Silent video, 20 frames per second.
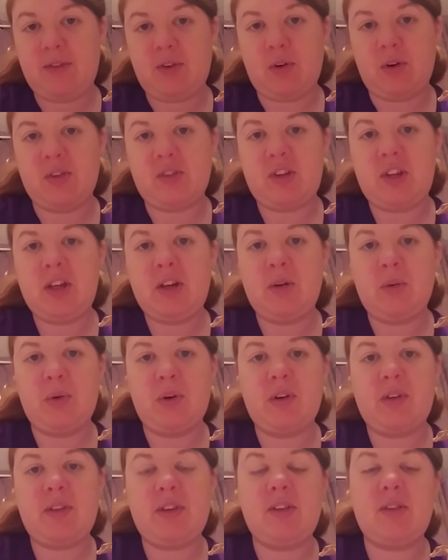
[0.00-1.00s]
Of course, Eco
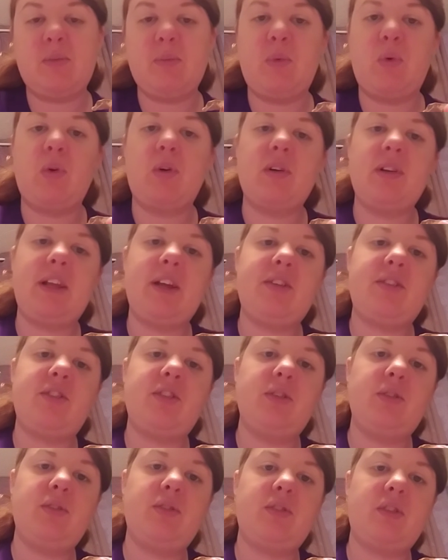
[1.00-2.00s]
Earth is more or less
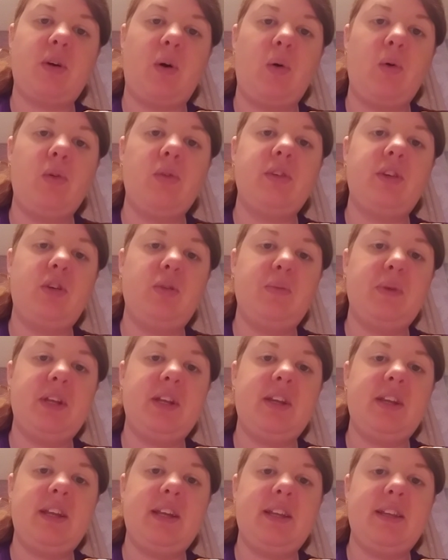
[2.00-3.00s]
used to hold
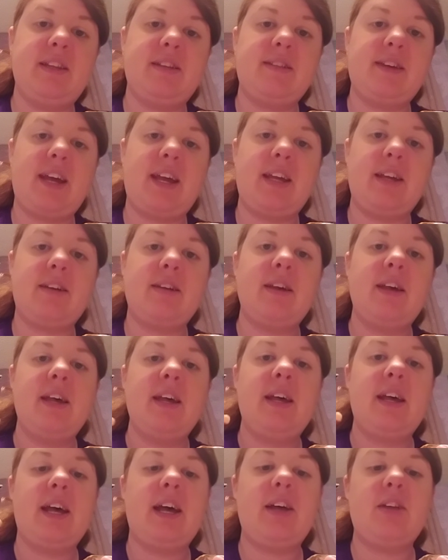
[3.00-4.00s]
humidity in the tank,
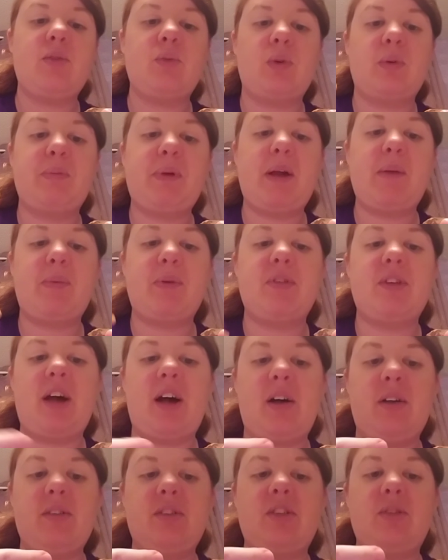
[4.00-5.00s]
as where paper
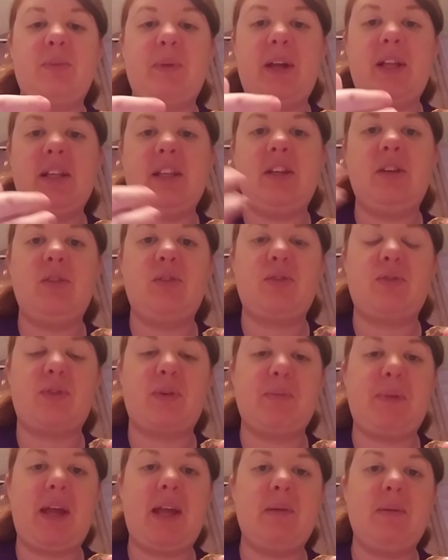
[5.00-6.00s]
towels is mainly used for
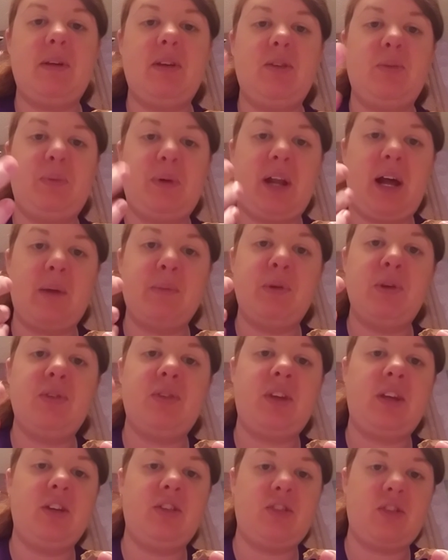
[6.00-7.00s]
babies, but I'm
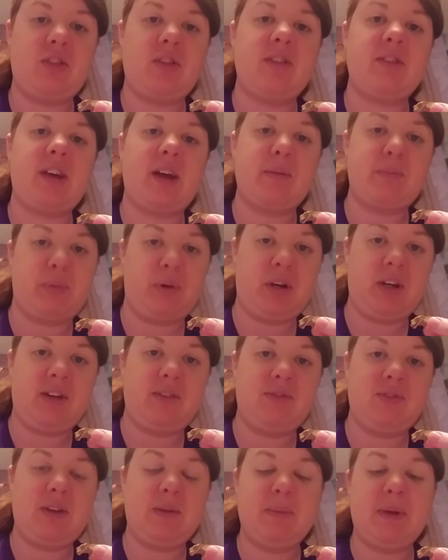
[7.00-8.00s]
using it just because I have
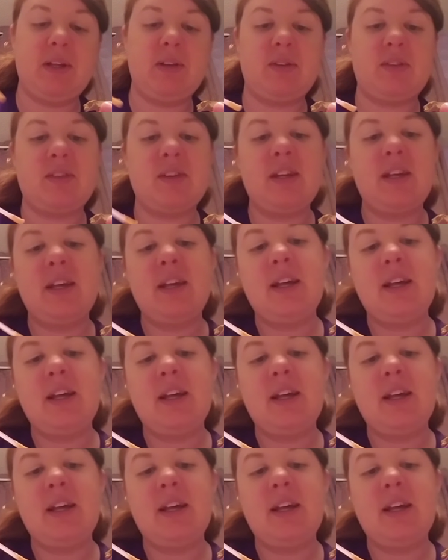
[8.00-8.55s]
breeding females.